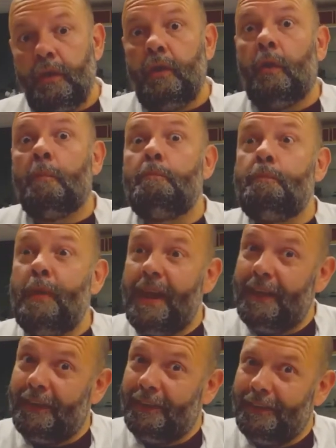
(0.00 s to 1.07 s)

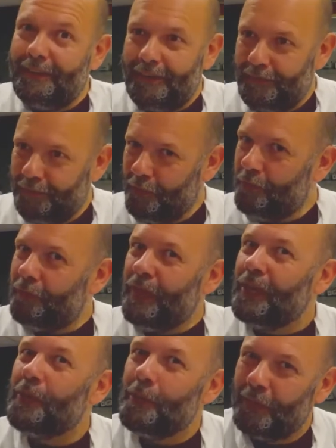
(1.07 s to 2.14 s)
compare the
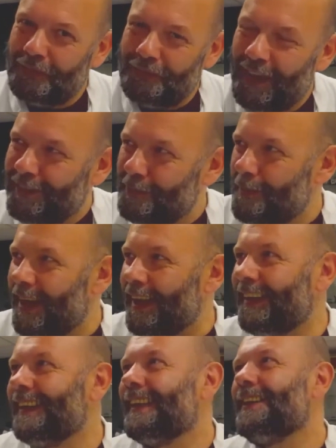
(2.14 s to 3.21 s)
thing you are trying to
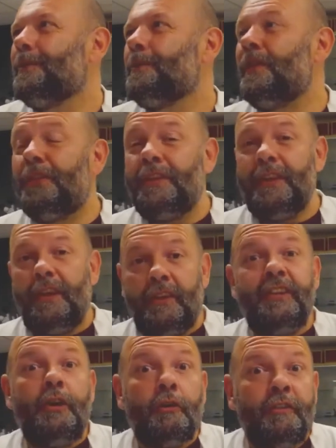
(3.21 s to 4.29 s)
buy with
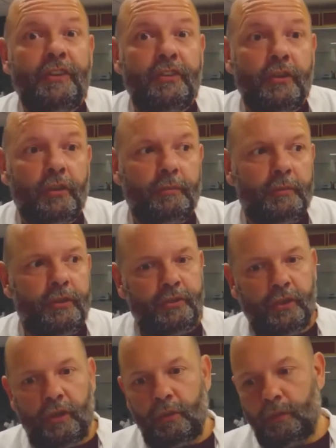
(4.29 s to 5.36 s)
the original.
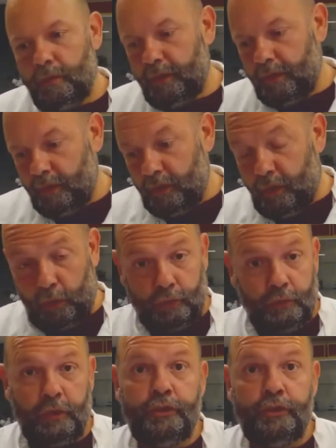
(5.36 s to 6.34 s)
So go to a